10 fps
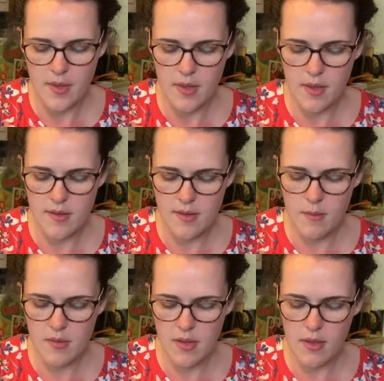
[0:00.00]
It
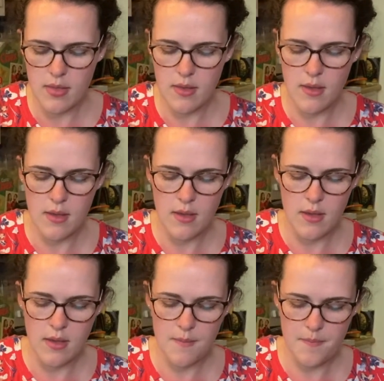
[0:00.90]
seems like
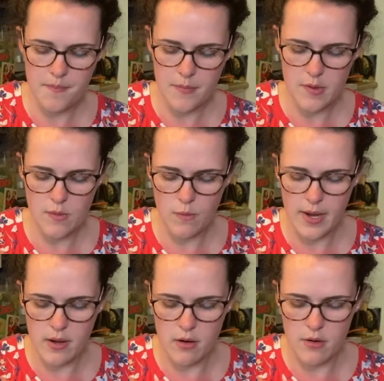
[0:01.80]
the
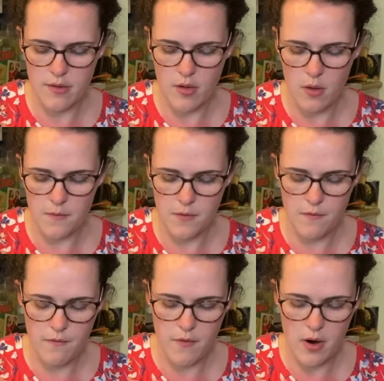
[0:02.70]
sweetener dissolved
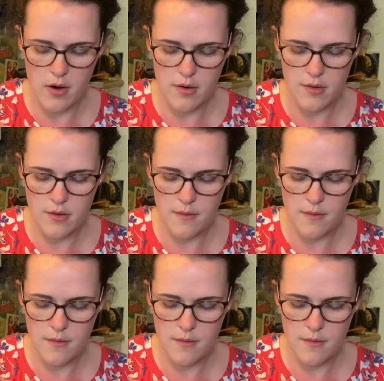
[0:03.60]
first.